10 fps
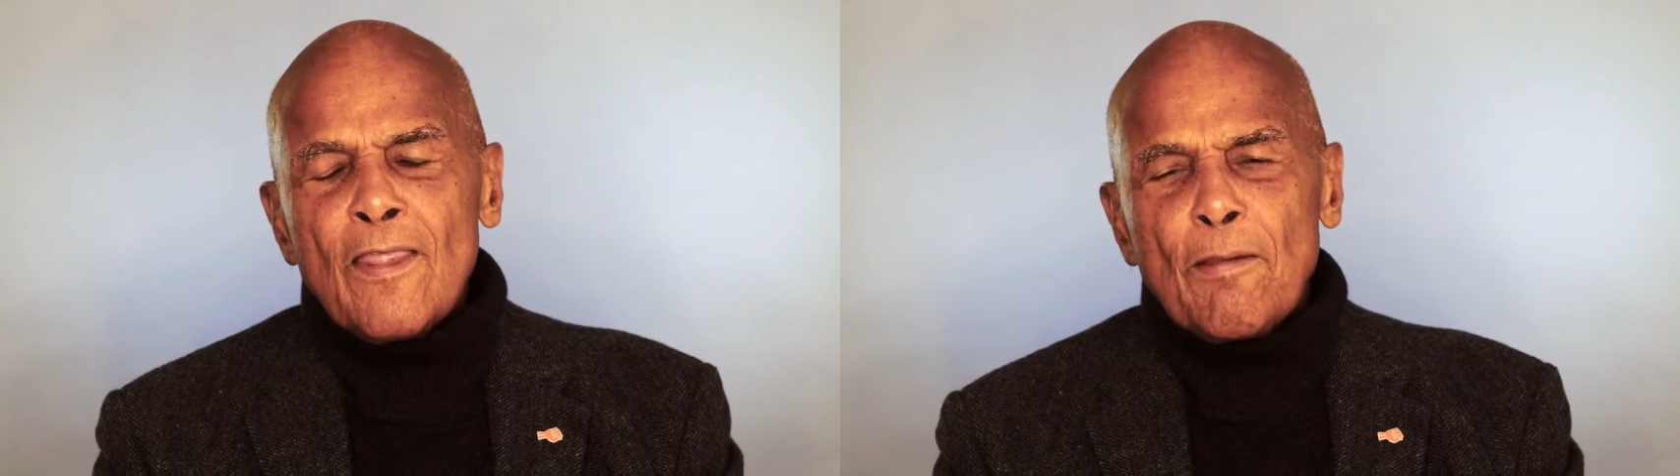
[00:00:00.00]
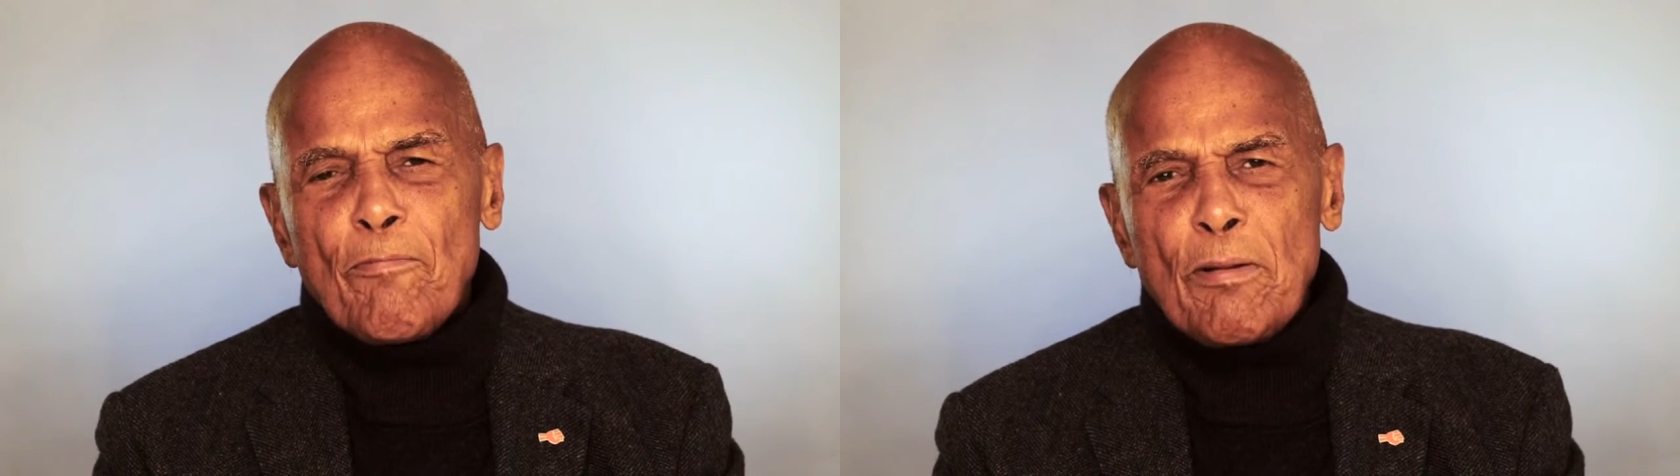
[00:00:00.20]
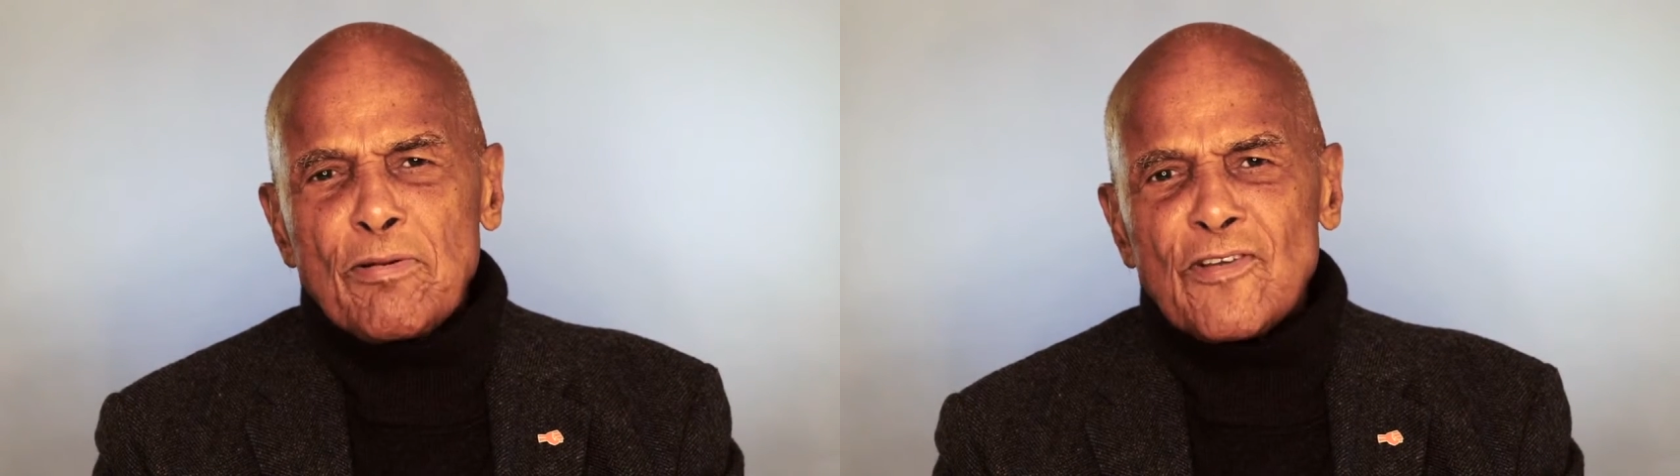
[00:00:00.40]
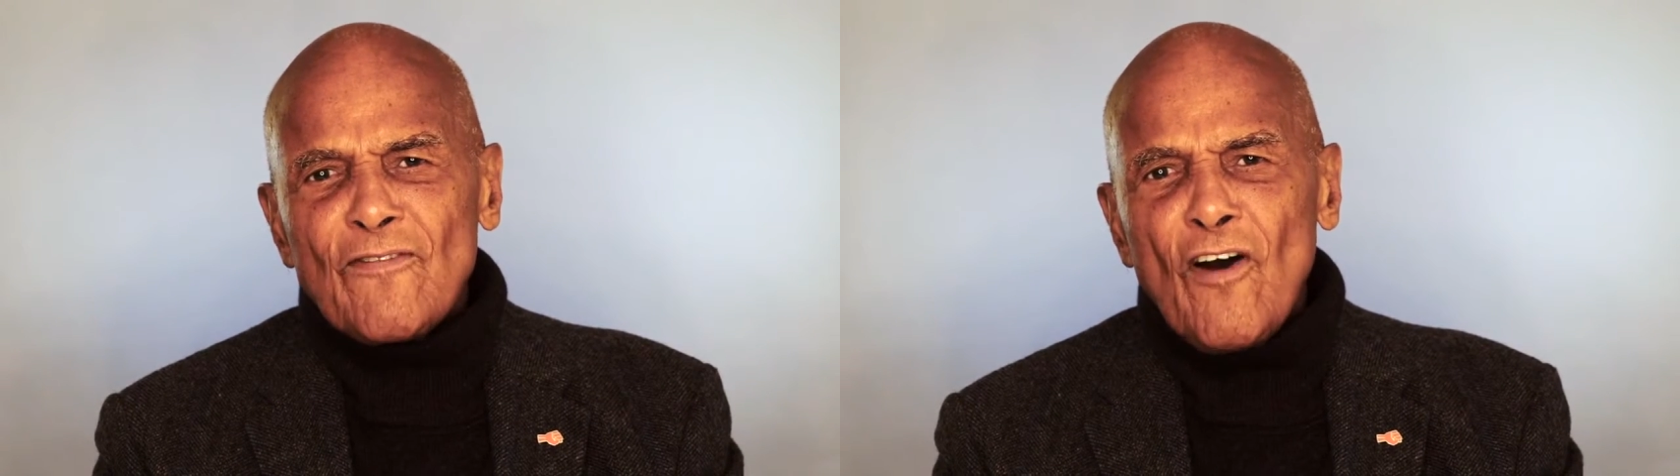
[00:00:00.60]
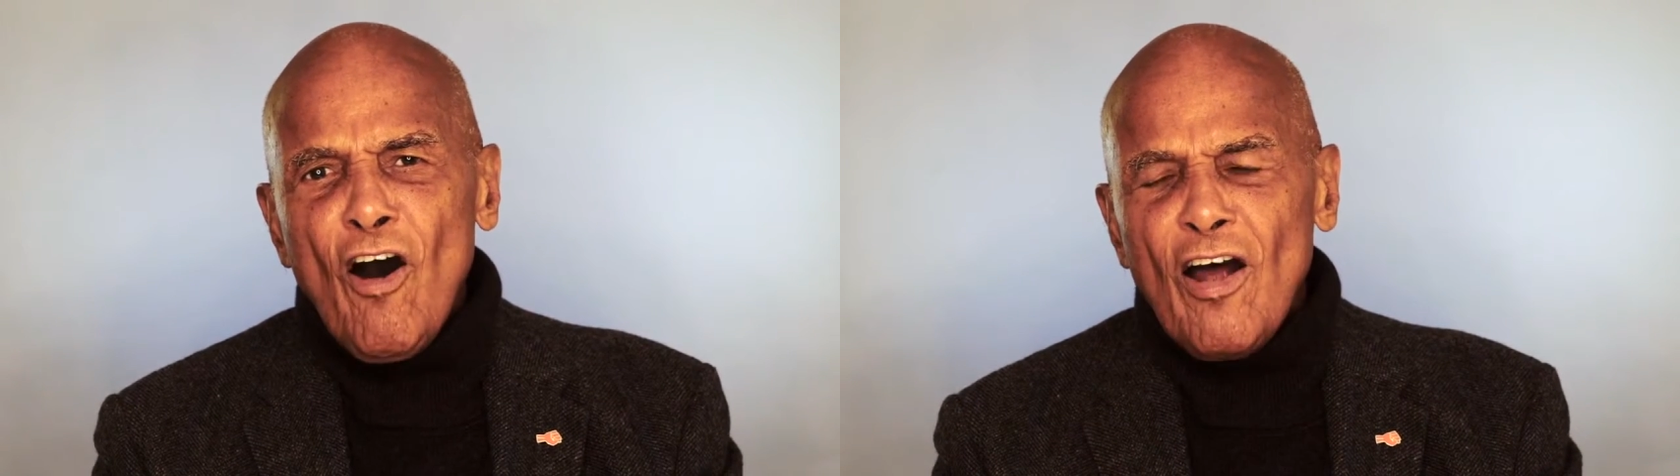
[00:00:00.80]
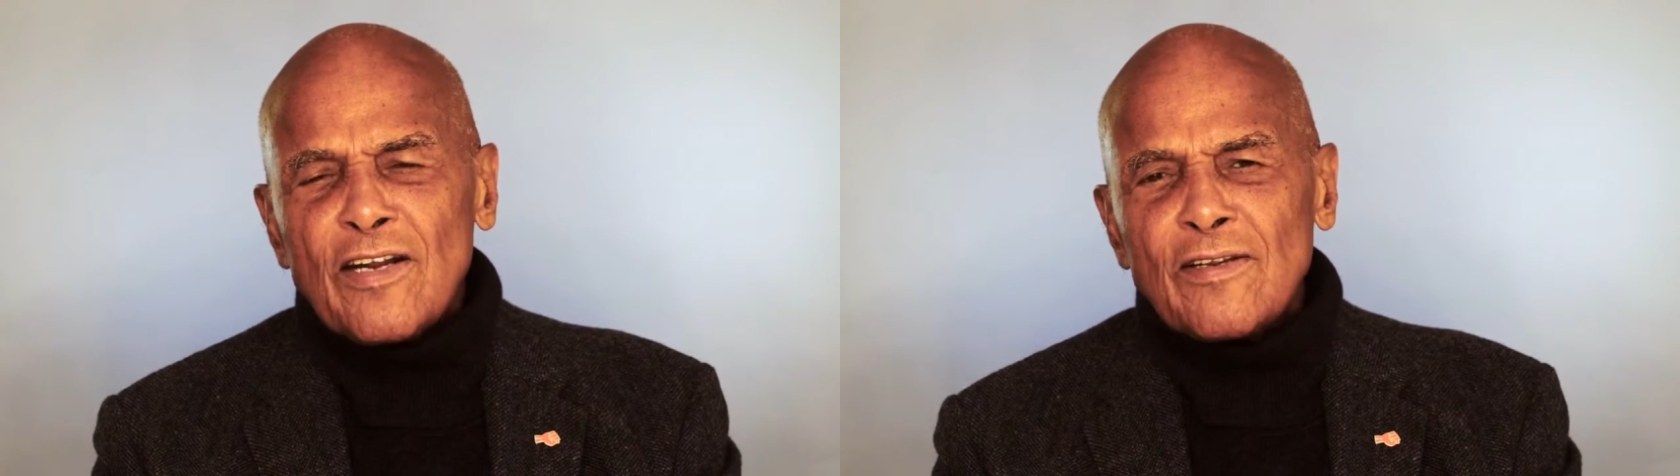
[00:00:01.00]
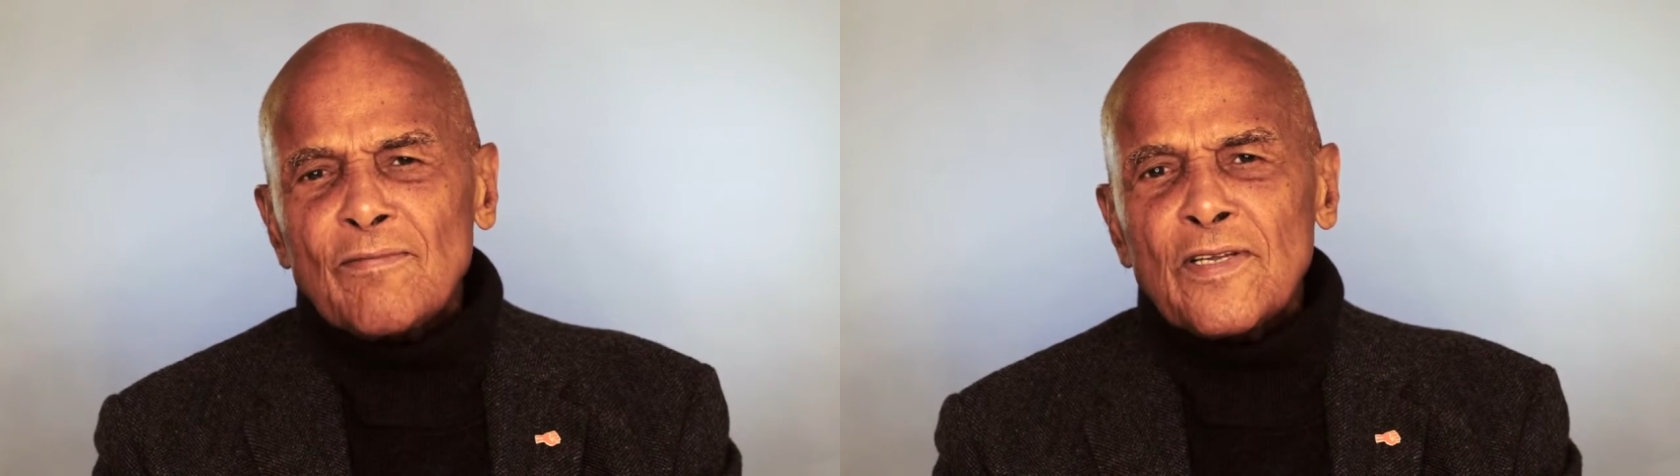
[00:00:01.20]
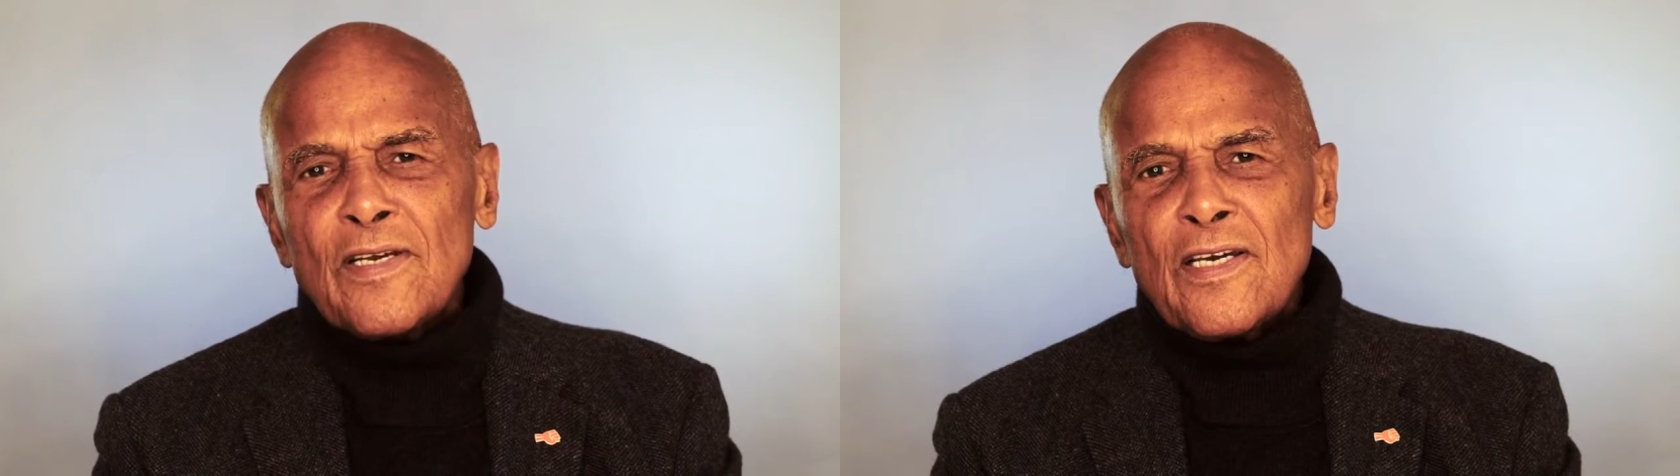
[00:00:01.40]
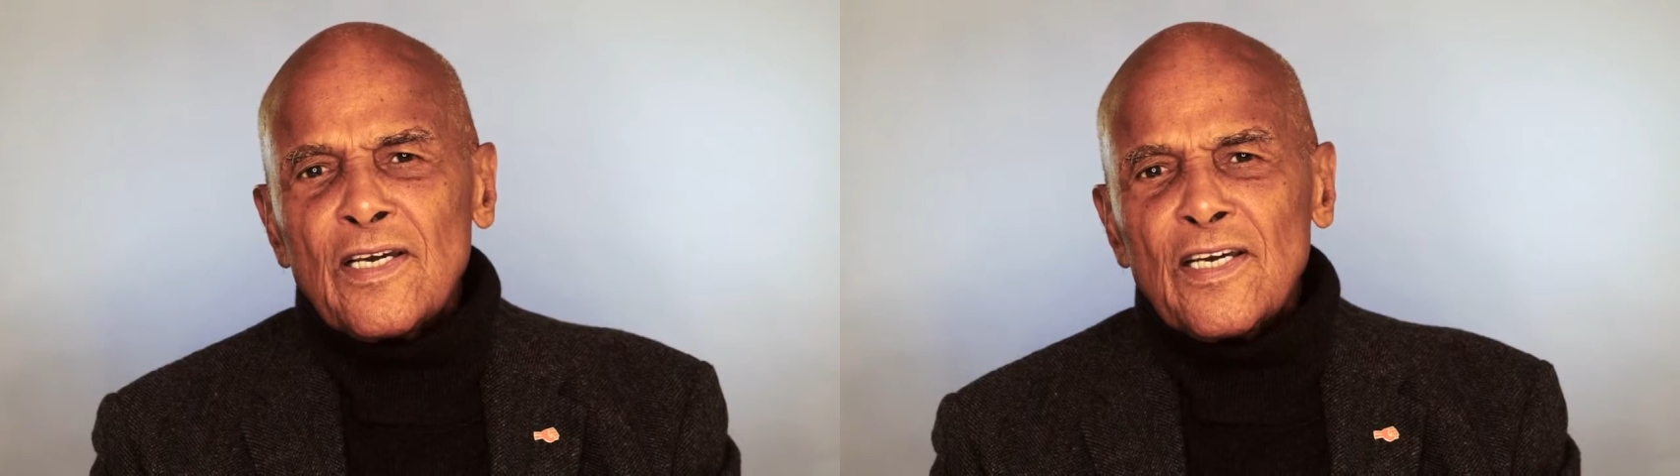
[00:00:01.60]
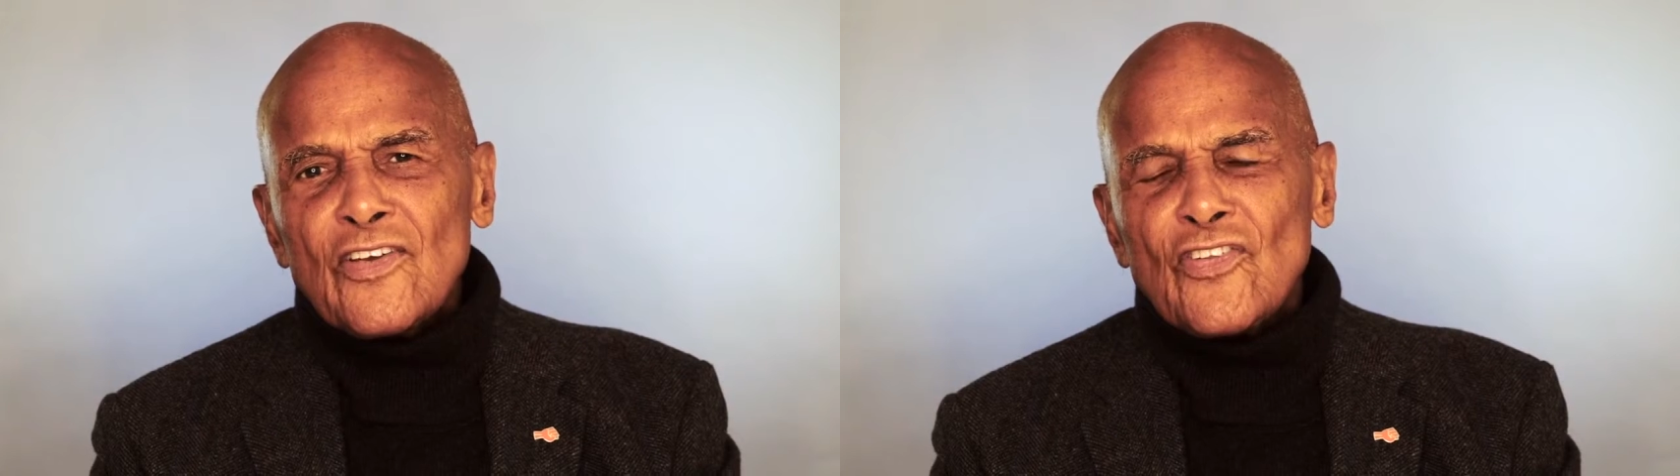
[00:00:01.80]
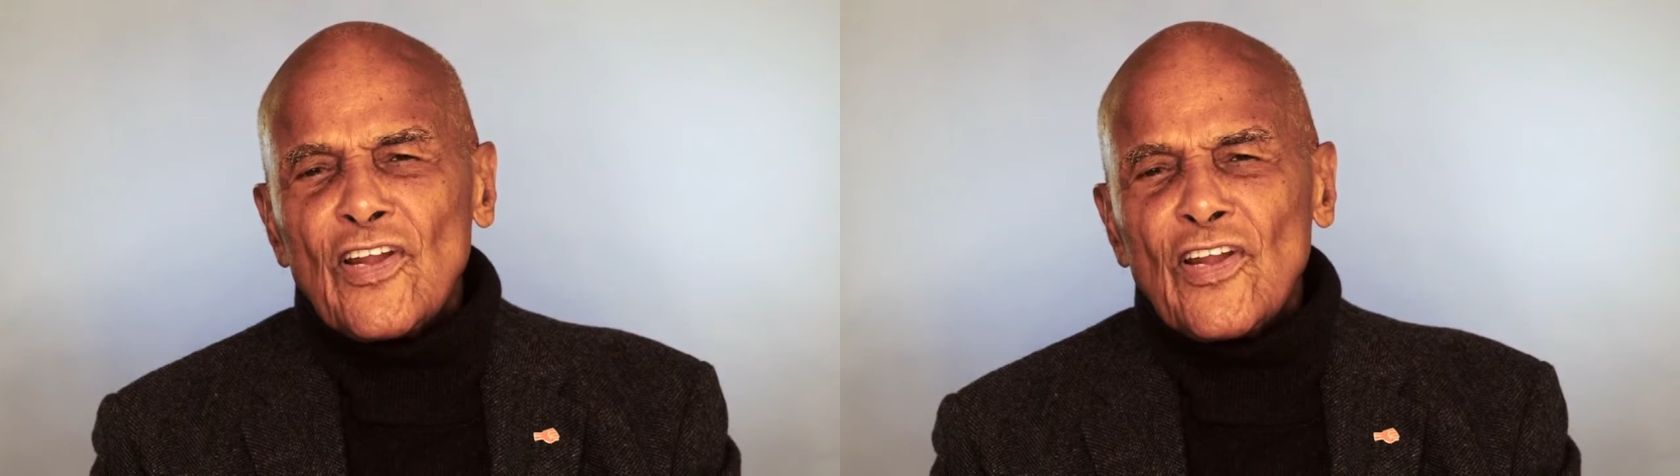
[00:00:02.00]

The purpose of art is